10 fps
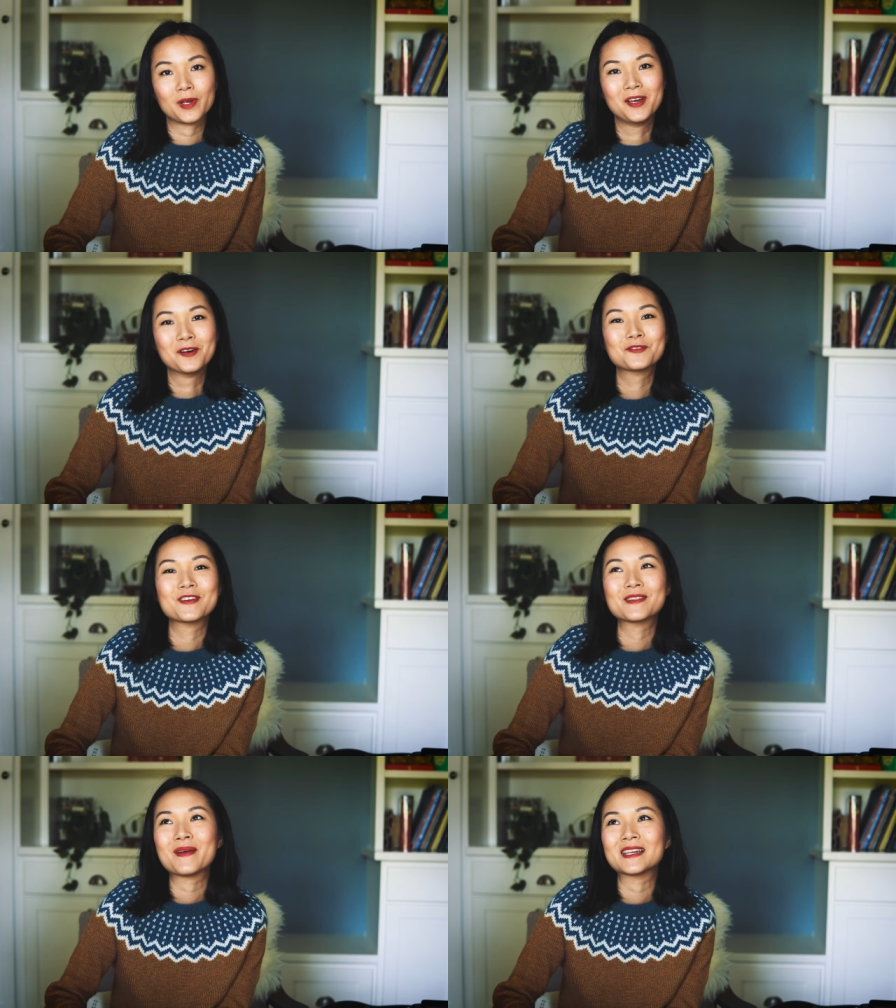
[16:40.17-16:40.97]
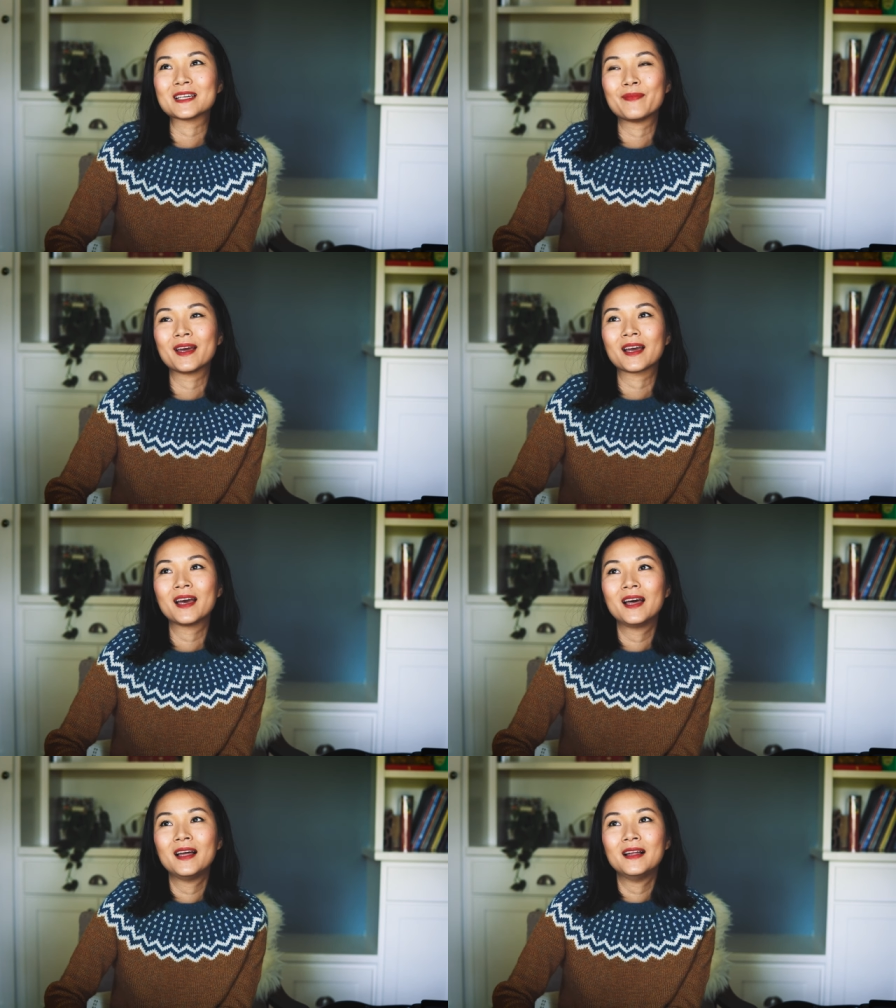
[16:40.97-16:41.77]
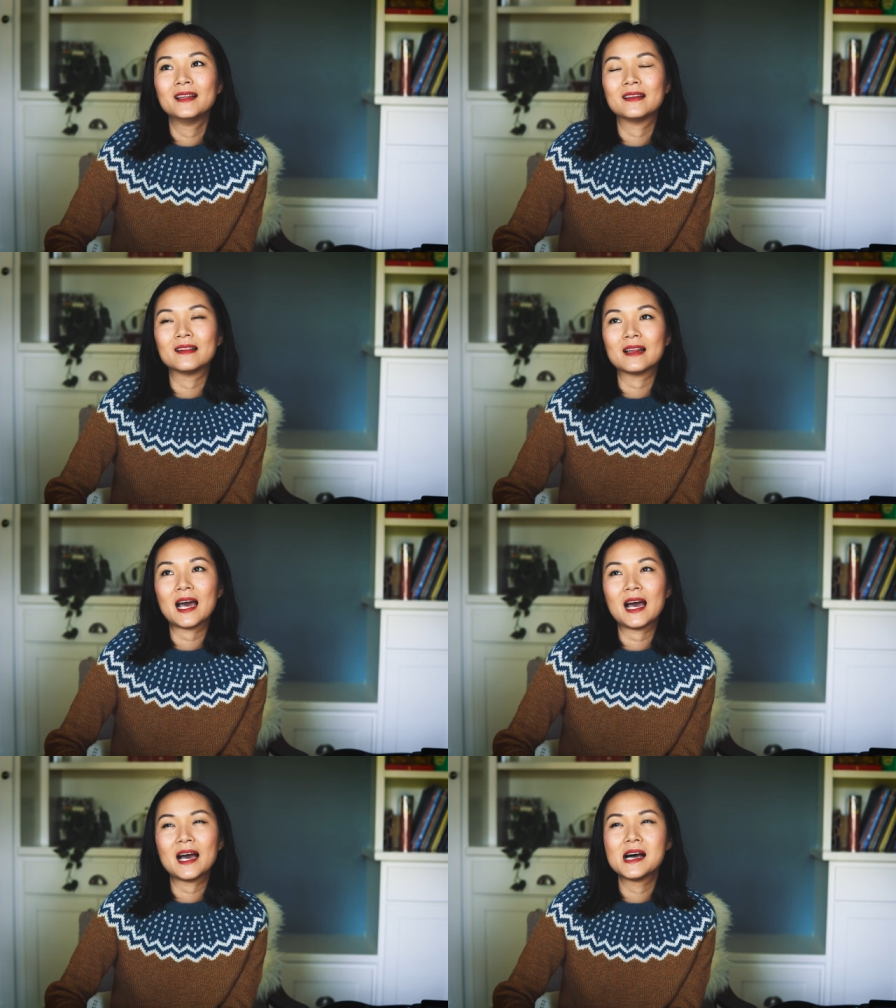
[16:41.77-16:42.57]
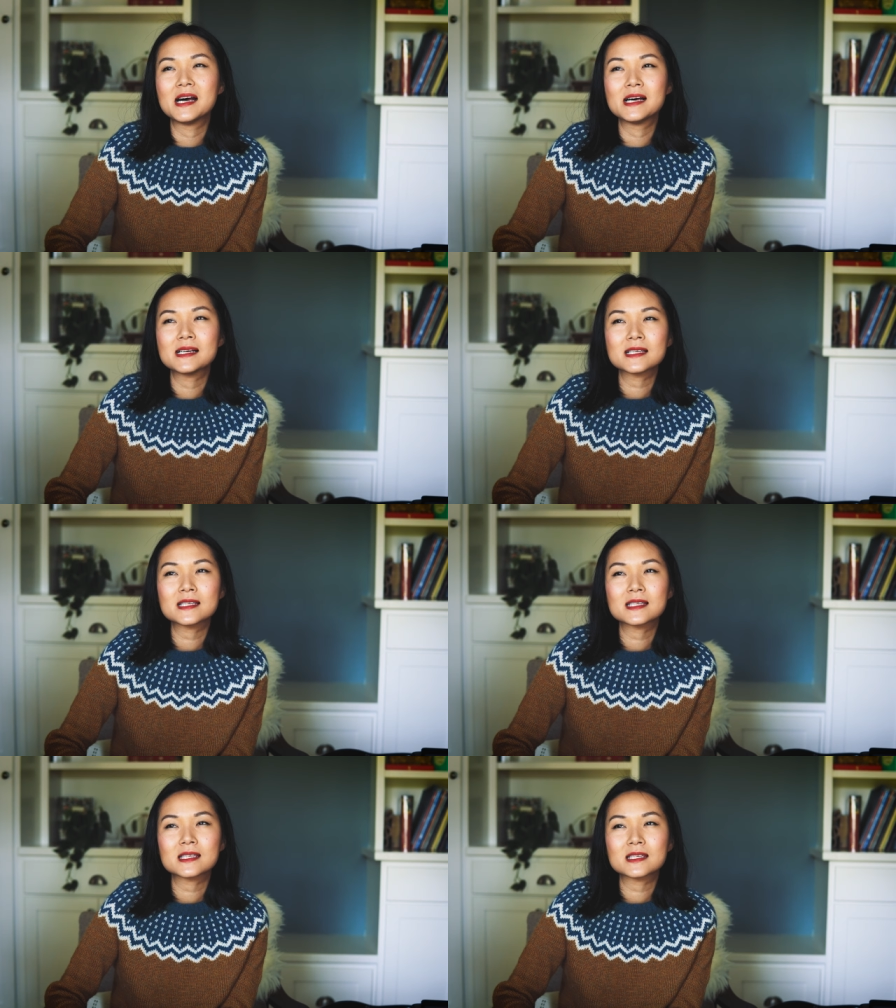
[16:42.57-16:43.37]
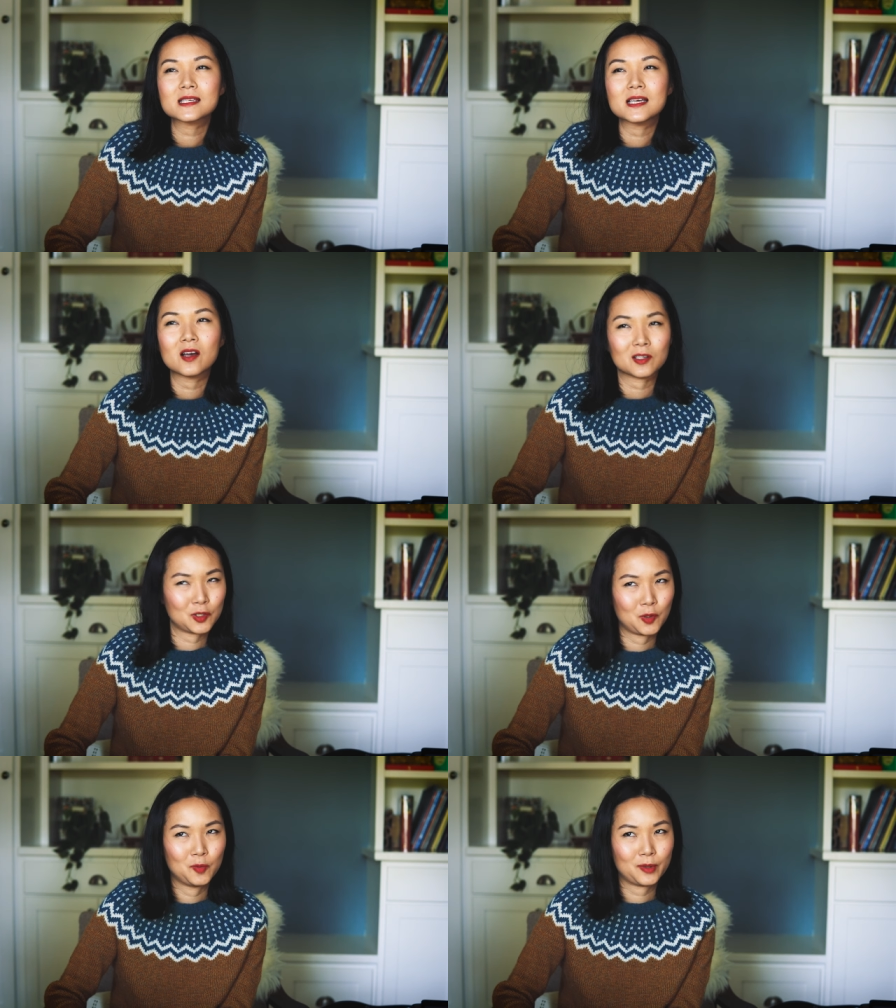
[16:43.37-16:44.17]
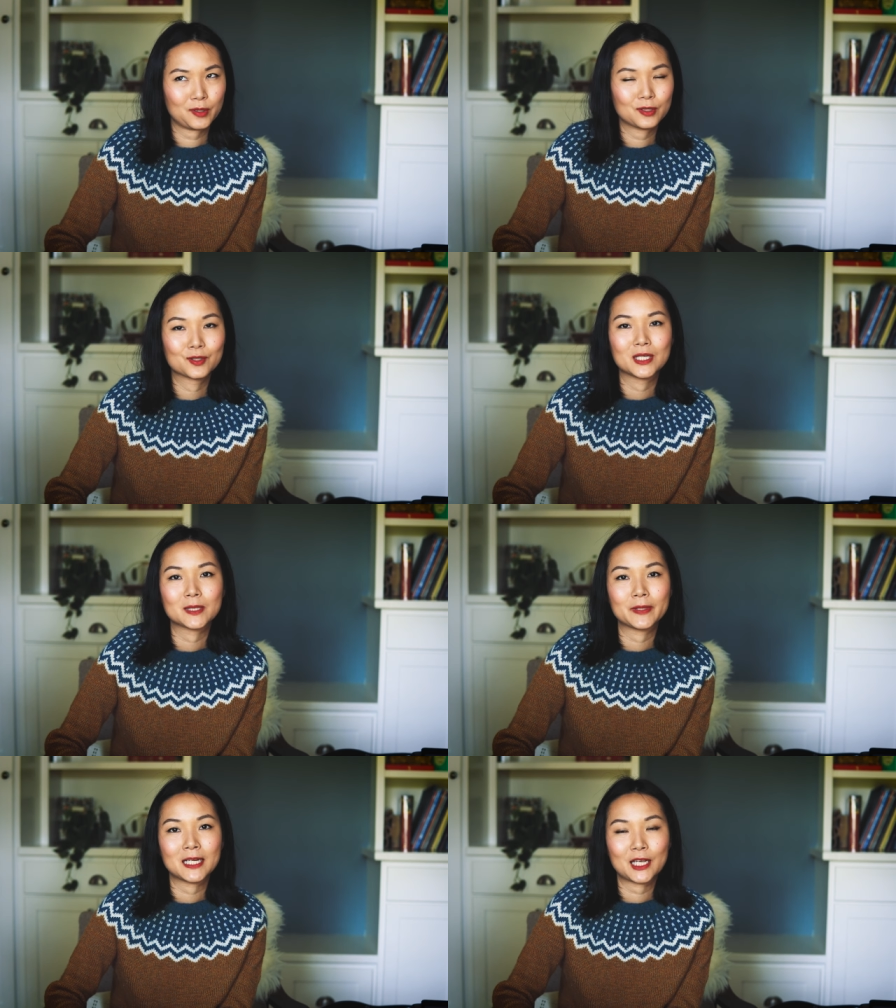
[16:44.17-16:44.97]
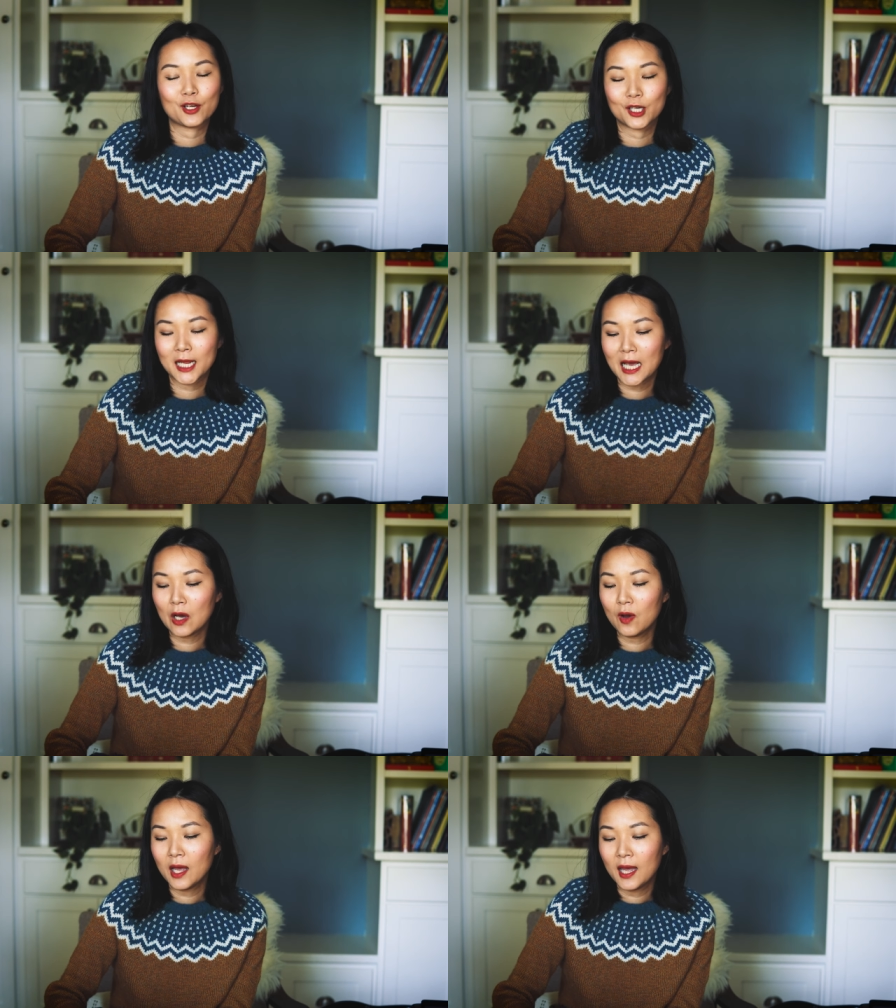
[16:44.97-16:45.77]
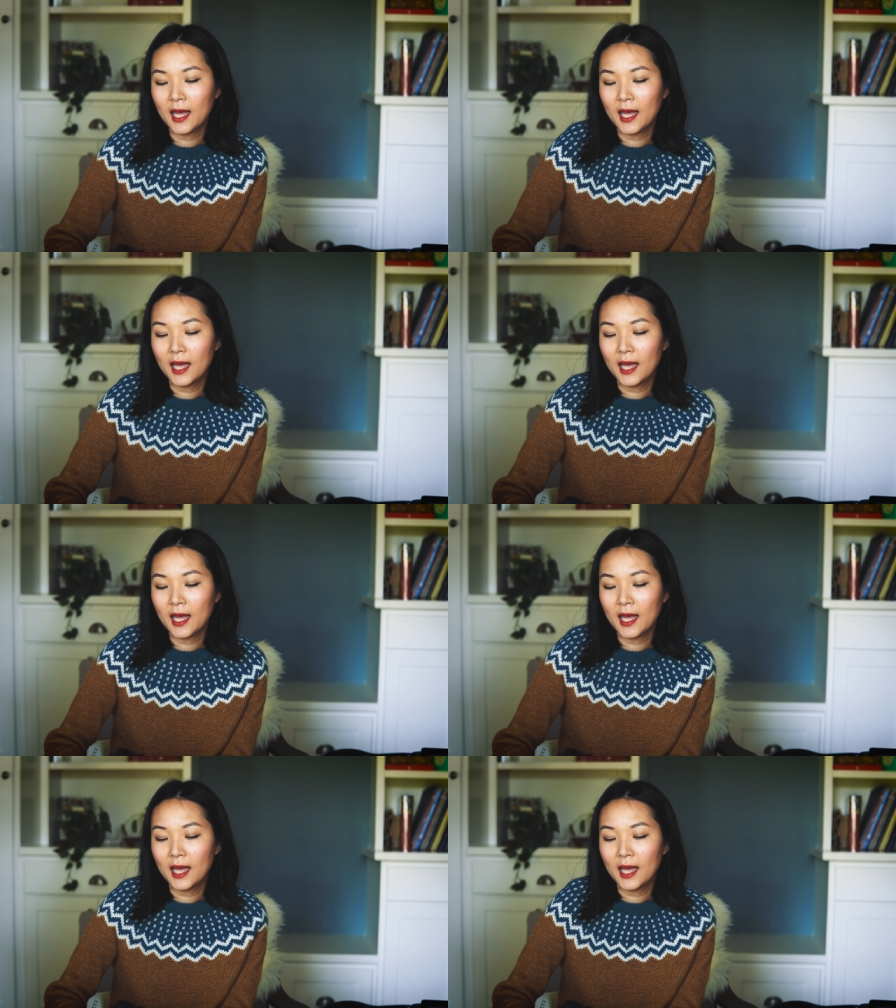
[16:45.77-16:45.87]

wheels during the pandemic last October, so it's been a year now,